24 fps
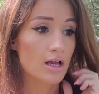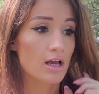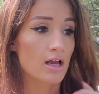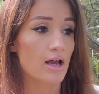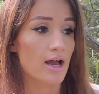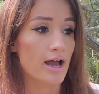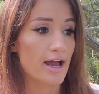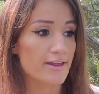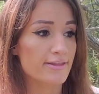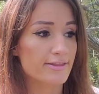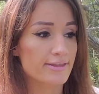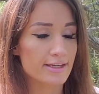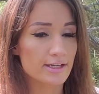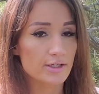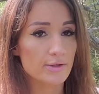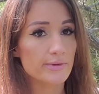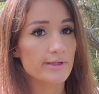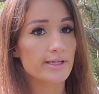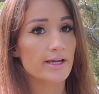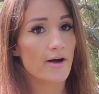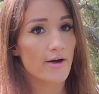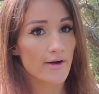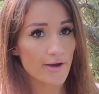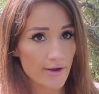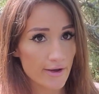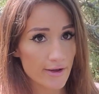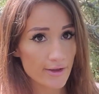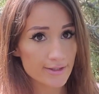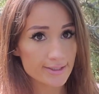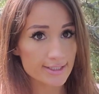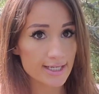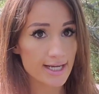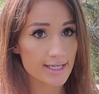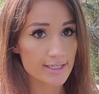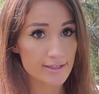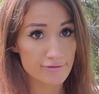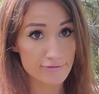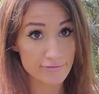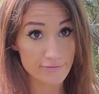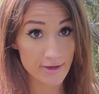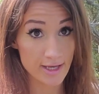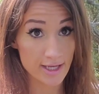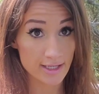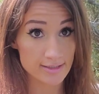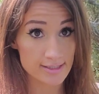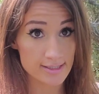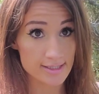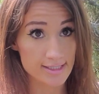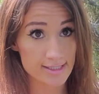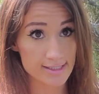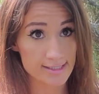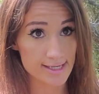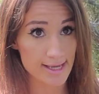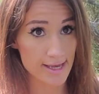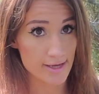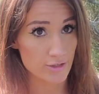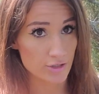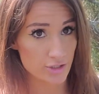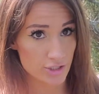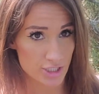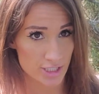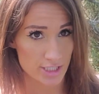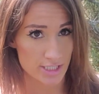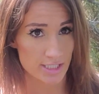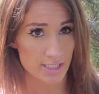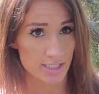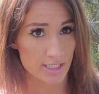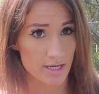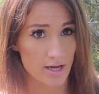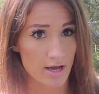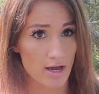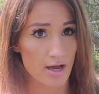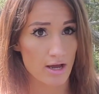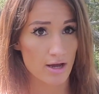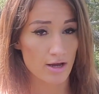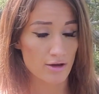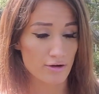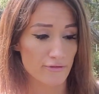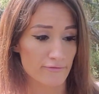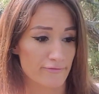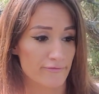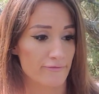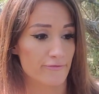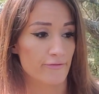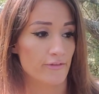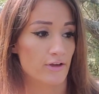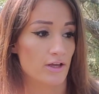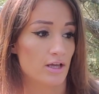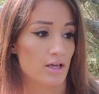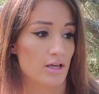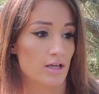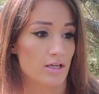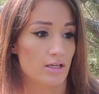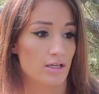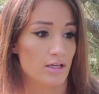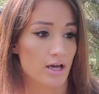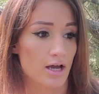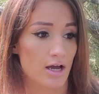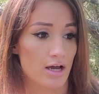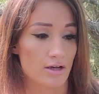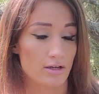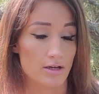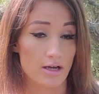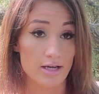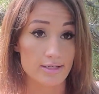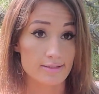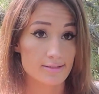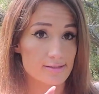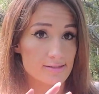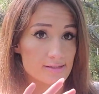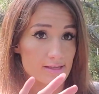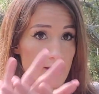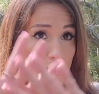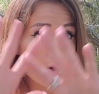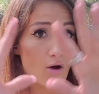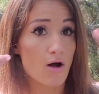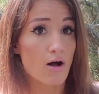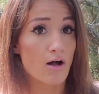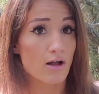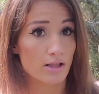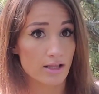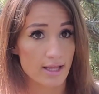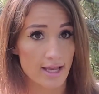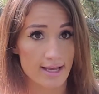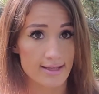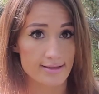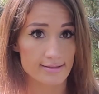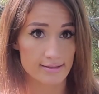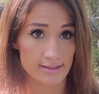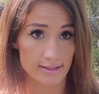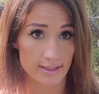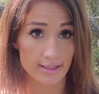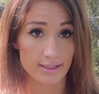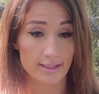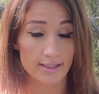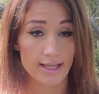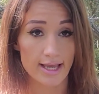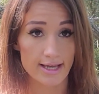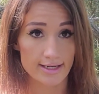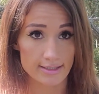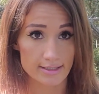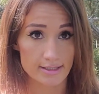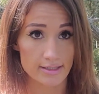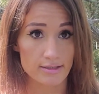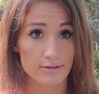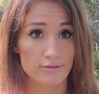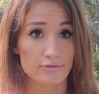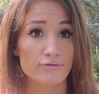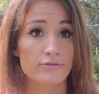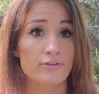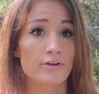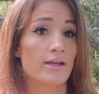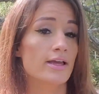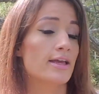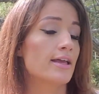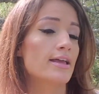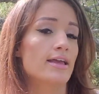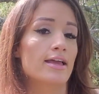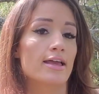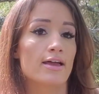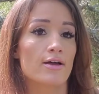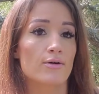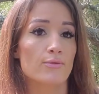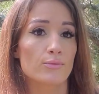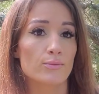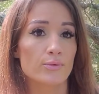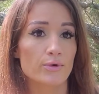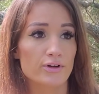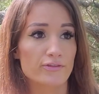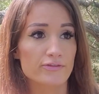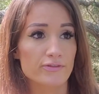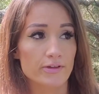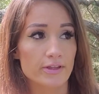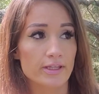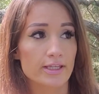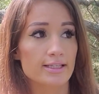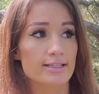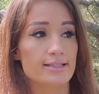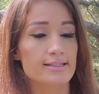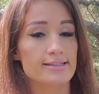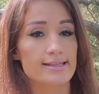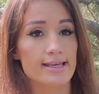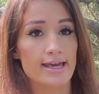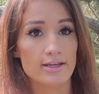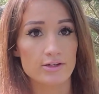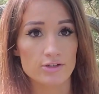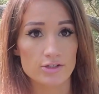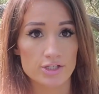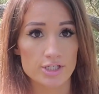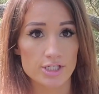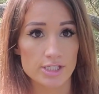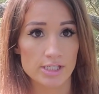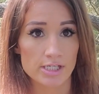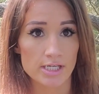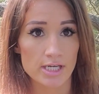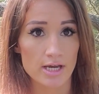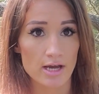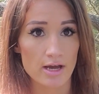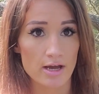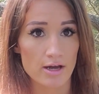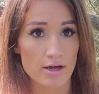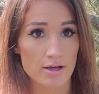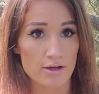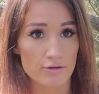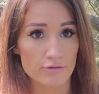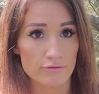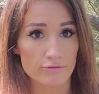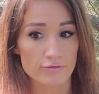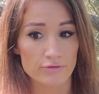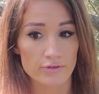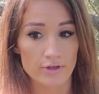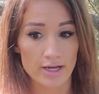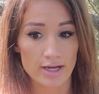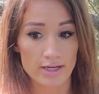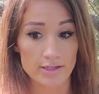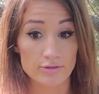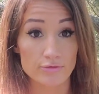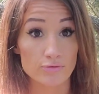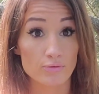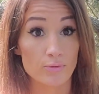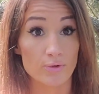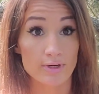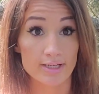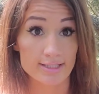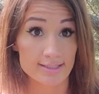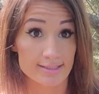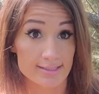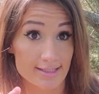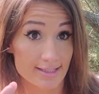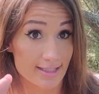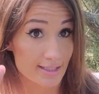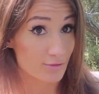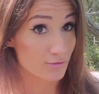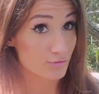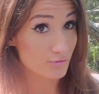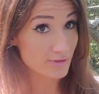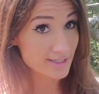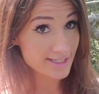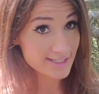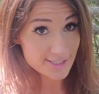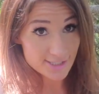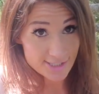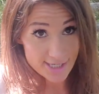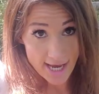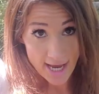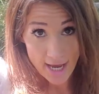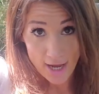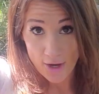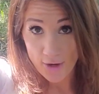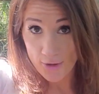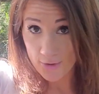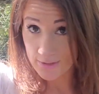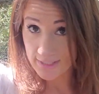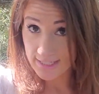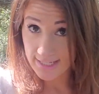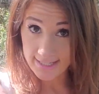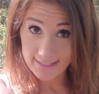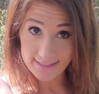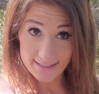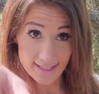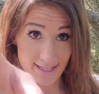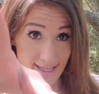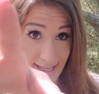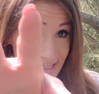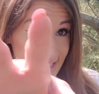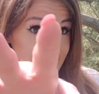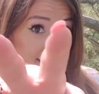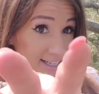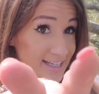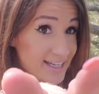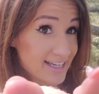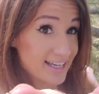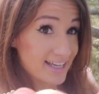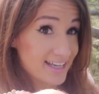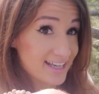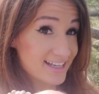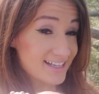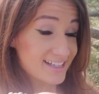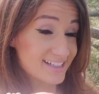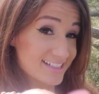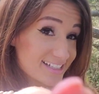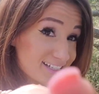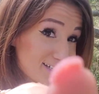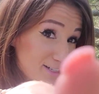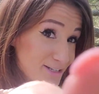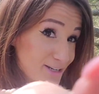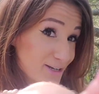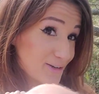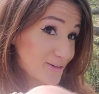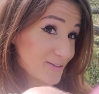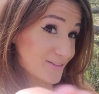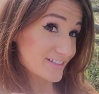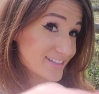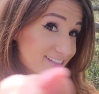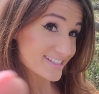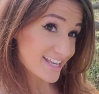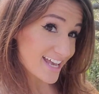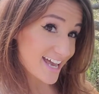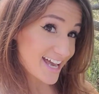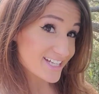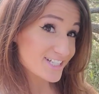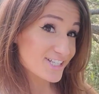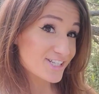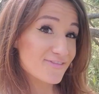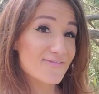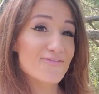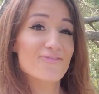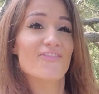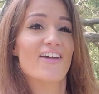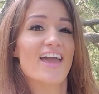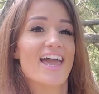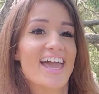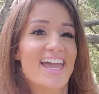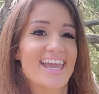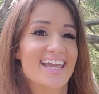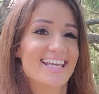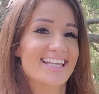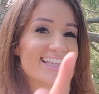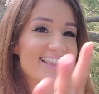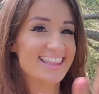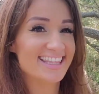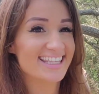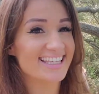I think we all kind of felt this energy of us all as a collective. We're feeling this energy of kind of wanting to like reach out and like, you know, touch faith